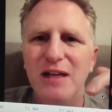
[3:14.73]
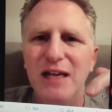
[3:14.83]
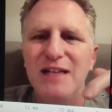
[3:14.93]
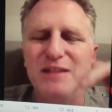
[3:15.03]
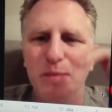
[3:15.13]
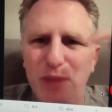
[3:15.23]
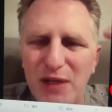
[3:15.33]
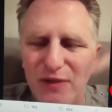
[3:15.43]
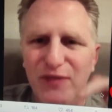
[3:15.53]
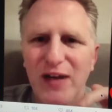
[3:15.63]
is a
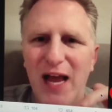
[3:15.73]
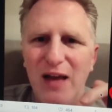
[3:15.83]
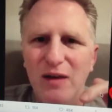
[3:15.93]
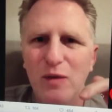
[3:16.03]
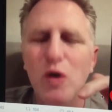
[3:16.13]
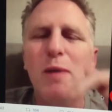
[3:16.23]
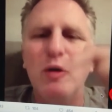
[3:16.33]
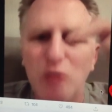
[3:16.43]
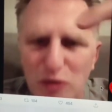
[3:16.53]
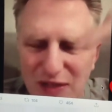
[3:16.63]
beard for that. What about
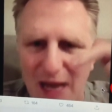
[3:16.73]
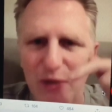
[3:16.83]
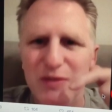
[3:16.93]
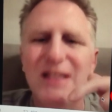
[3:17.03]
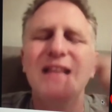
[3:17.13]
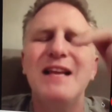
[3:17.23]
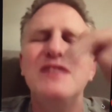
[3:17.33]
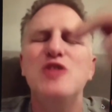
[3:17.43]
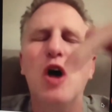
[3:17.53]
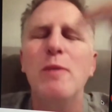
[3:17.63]
those actors? Let, us
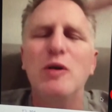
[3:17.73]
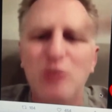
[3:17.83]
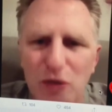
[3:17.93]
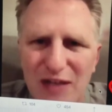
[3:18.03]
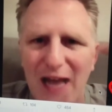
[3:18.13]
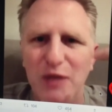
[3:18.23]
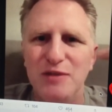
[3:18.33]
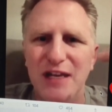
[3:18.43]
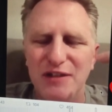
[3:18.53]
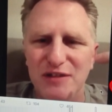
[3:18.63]
talk about those
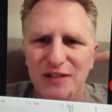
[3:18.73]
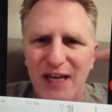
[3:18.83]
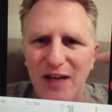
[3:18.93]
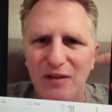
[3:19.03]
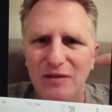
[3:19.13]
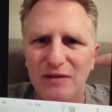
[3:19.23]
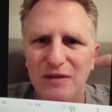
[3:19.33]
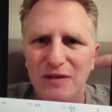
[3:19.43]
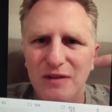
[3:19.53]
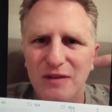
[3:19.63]
accusations, Gayle.
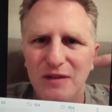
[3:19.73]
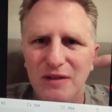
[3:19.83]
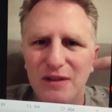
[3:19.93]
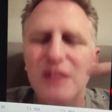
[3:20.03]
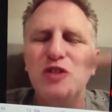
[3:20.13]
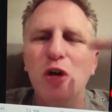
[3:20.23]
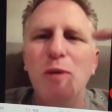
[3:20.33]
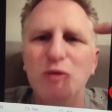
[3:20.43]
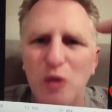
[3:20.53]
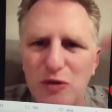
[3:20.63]
Let's talk
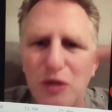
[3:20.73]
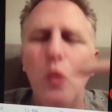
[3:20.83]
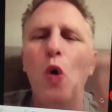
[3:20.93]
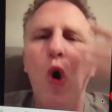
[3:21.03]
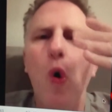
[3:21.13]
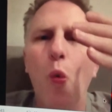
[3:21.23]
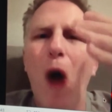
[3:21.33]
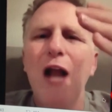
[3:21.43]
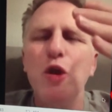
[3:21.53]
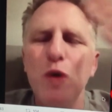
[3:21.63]
about those.
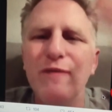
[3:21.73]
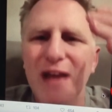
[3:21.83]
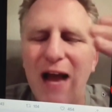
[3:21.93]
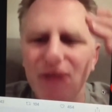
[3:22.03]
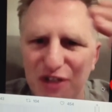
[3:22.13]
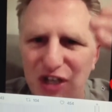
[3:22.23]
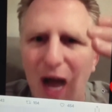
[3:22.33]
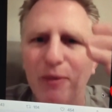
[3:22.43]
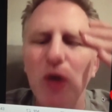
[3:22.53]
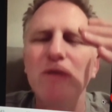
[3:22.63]
Why do you even have a
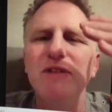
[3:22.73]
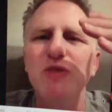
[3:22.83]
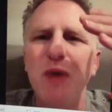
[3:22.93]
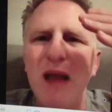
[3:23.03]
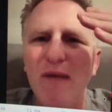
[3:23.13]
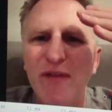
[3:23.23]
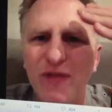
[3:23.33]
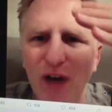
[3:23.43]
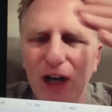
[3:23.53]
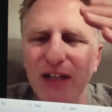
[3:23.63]
job? The only reason why you have a
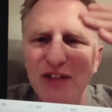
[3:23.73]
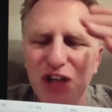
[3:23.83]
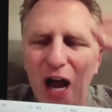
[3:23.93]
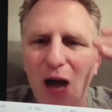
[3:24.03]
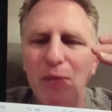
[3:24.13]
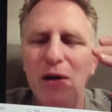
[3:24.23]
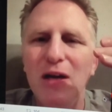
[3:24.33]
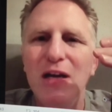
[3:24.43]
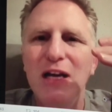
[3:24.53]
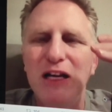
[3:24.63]
fucking job
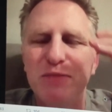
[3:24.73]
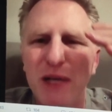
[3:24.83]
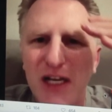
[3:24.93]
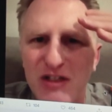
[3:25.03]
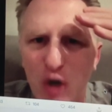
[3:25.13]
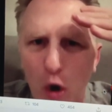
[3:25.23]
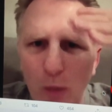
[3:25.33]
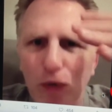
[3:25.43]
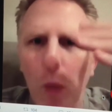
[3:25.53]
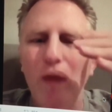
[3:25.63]
is because of
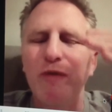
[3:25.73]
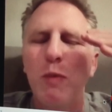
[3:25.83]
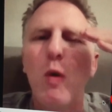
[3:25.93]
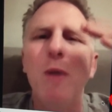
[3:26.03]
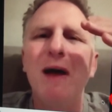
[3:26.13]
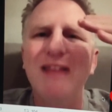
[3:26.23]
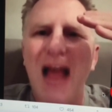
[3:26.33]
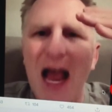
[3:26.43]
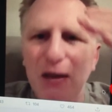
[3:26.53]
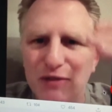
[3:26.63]
Oprah Winfrey. But what about the
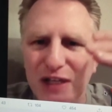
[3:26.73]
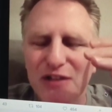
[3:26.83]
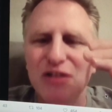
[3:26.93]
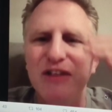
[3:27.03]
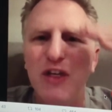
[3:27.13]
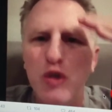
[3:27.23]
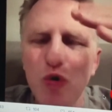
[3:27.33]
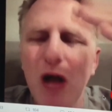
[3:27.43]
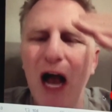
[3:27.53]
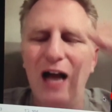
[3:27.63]
accusations that you
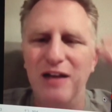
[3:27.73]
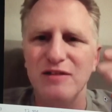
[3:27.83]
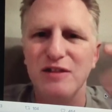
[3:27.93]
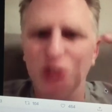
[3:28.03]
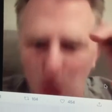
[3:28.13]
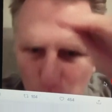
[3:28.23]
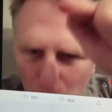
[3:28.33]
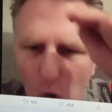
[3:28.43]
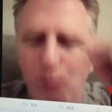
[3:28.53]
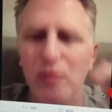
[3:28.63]
guys, you and
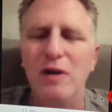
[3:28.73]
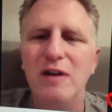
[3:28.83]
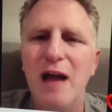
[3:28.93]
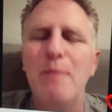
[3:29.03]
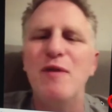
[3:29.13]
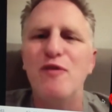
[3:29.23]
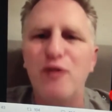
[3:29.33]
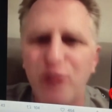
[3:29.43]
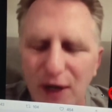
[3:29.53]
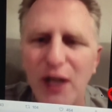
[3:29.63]
Oprah, have been
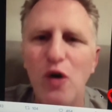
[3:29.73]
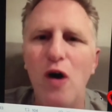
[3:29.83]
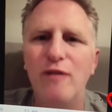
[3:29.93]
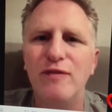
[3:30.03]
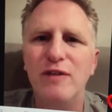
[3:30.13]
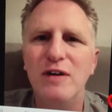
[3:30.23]
freaking off